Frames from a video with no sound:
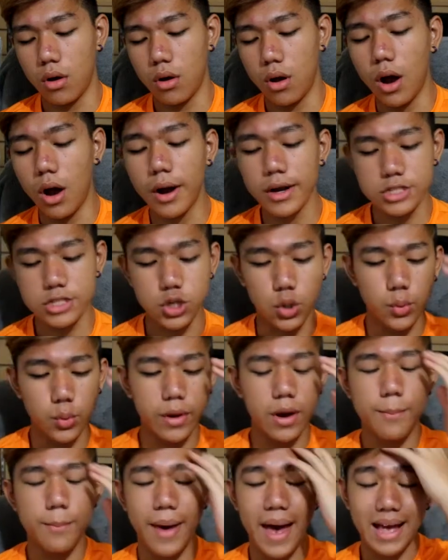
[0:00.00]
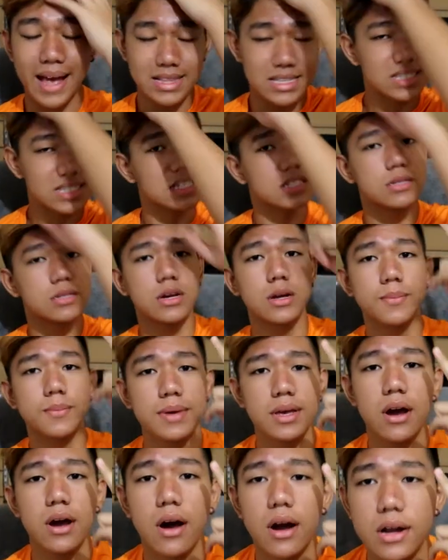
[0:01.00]
Alright, so we are back. This is gonna
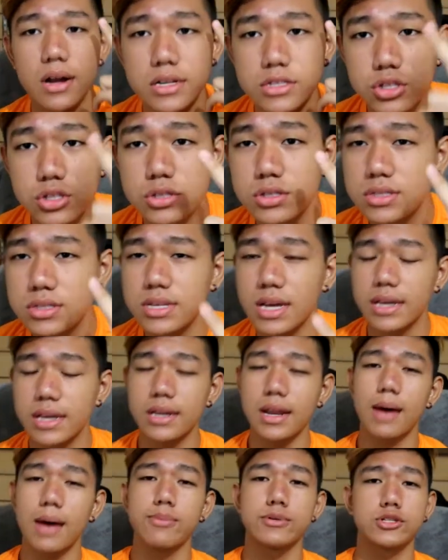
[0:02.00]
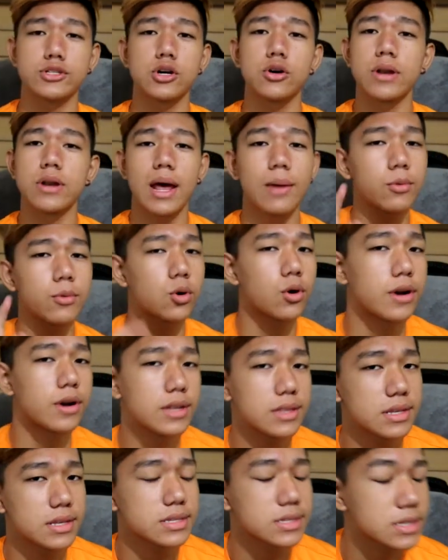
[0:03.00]
be our second episode. I'm
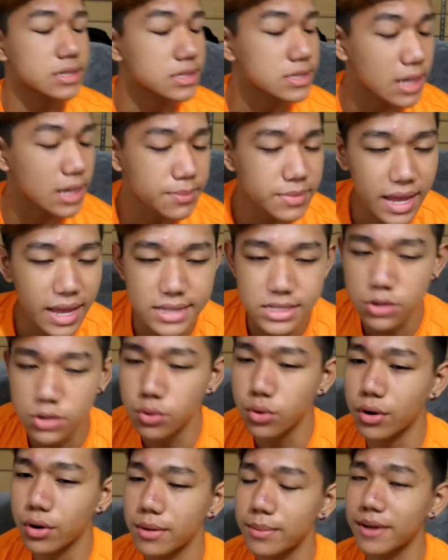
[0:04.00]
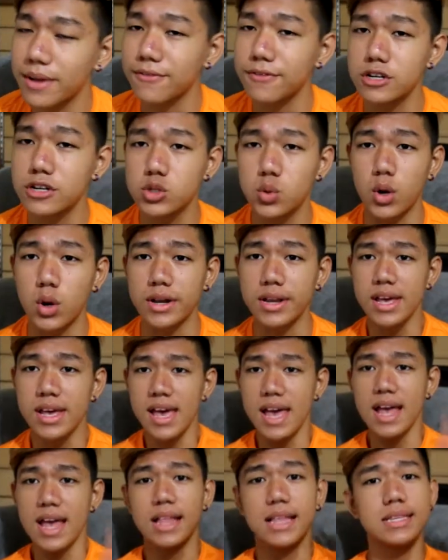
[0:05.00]
recording this in the same day as I recorded my first one.
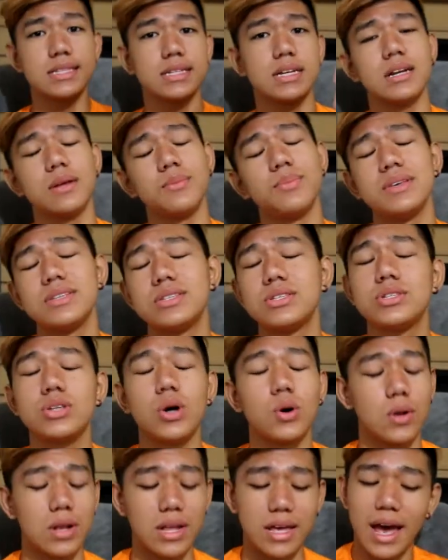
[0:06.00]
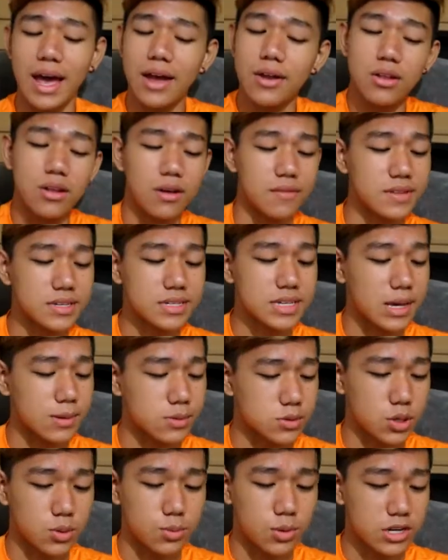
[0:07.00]
This is gonna be so lit. I love this game
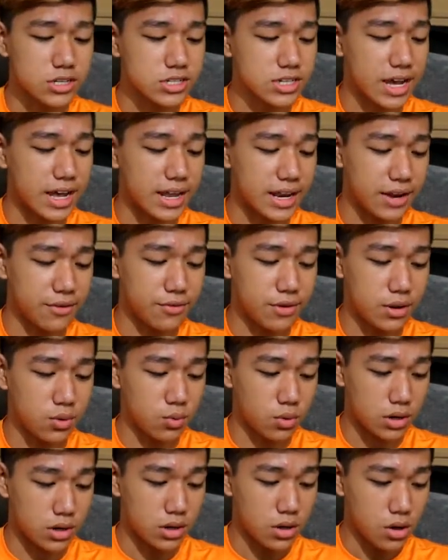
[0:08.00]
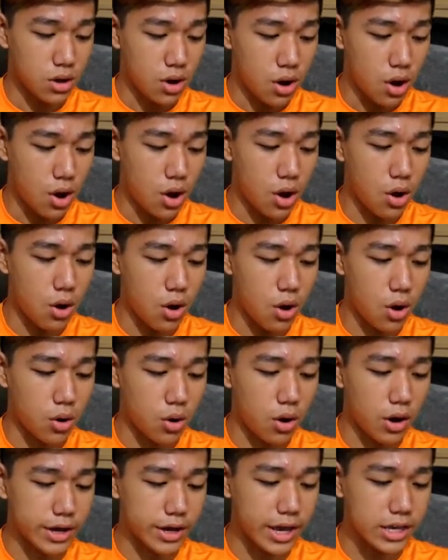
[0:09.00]
so much and I really want... Oh,
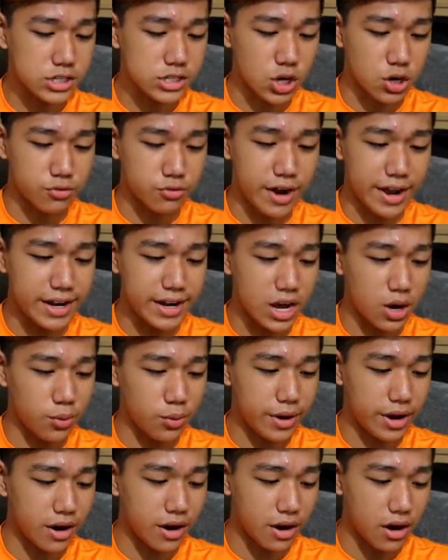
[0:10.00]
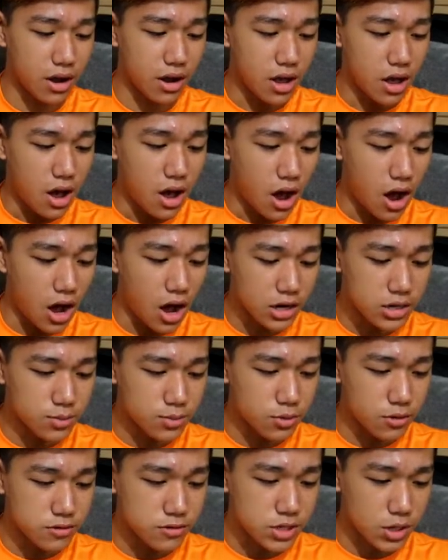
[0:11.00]
oh, okay, so right now we're on the
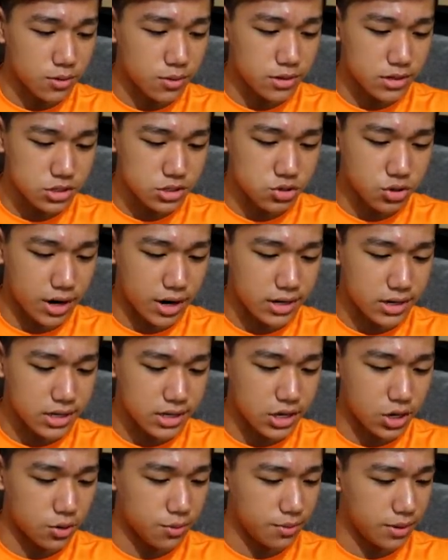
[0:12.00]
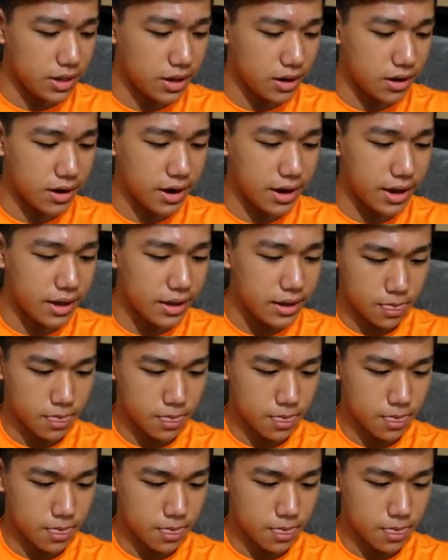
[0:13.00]
move. Someone is trying to kill me, alright?